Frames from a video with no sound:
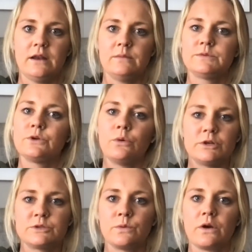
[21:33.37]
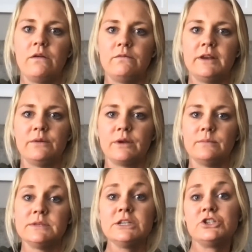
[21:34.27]
And I'm so much more confident when
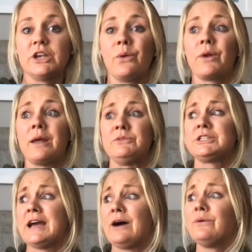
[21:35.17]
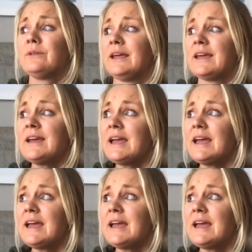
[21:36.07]
I'm teaching, when I'm just out, like